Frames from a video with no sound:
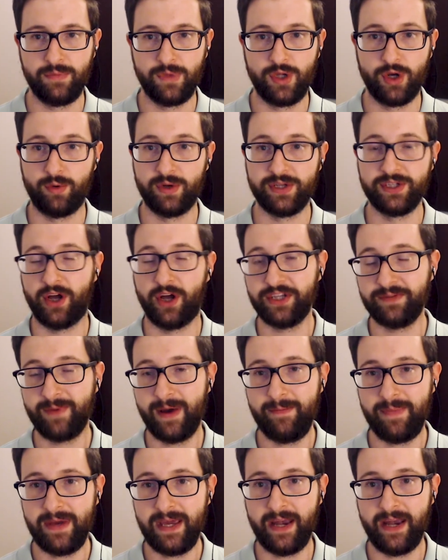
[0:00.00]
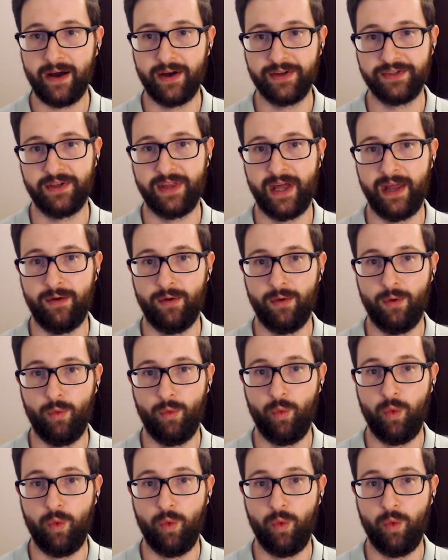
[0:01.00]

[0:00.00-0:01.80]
your results might be, and also then